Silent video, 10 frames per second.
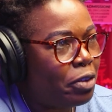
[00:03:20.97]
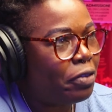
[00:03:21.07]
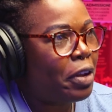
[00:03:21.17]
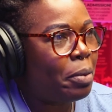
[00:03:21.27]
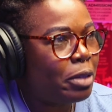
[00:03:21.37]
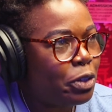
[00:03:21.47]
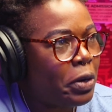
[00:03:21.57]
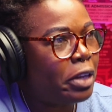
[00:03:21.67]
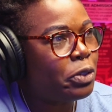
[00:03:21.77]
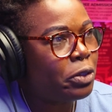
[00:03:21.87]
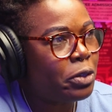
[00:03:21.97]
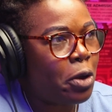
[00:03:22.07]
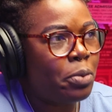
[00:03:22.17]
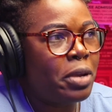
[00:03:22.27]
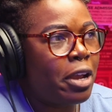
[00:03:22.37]
the family trying to
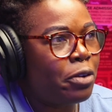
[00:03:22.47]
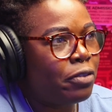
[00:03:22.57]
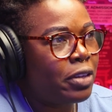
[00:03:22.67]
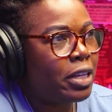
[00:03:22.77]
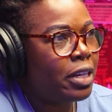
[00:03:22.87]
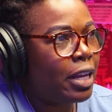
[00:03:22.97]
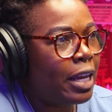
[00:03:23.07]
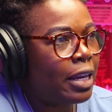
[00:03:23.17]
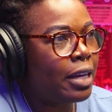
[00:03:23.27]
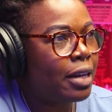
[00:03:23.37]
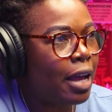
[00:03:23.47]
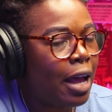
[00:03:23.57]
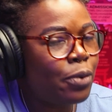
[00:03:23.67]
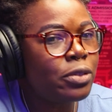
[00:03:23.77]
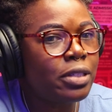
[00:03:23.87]
talk me out of it. And
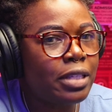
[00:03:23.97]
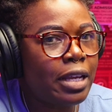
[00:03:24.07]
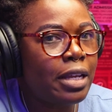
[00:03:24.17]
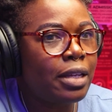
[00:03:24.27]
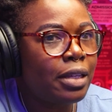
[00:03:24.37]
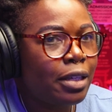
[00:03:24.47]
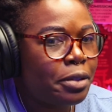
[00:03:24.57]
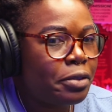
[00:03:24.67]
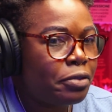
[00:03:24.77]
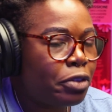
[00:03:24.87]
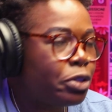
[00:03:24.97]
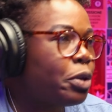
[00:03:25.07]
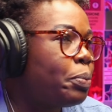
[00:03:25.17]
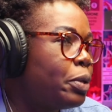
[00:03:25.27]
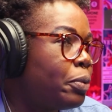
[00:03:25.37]
I would say for
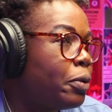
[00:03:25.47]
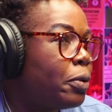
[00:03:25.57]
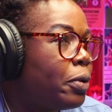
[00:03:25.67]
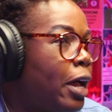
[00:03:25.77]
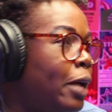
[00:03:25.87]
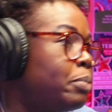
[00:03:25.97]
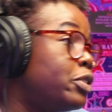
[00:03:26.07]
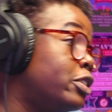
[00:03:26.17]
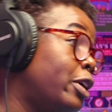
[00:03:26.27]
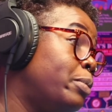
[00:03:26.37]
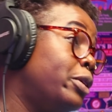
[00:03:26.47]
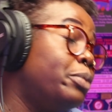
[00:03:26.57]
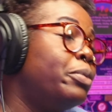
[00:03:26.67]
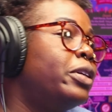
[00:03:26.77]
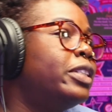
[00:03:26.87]
some people I'm
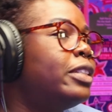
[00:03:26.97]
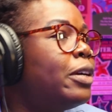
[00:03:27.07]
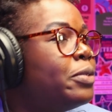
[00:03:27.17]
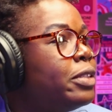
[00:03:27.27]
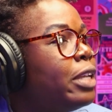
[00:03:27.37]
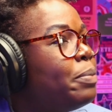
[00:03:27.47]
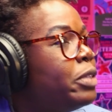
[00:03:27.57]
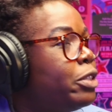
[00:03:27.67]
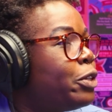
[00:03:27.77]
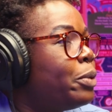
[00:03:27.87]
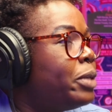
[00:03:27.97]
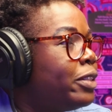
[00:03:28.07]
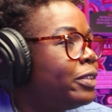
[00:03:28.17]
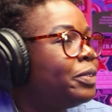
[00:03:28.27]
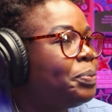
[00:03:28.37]
stubborn, but I would say I'm determined.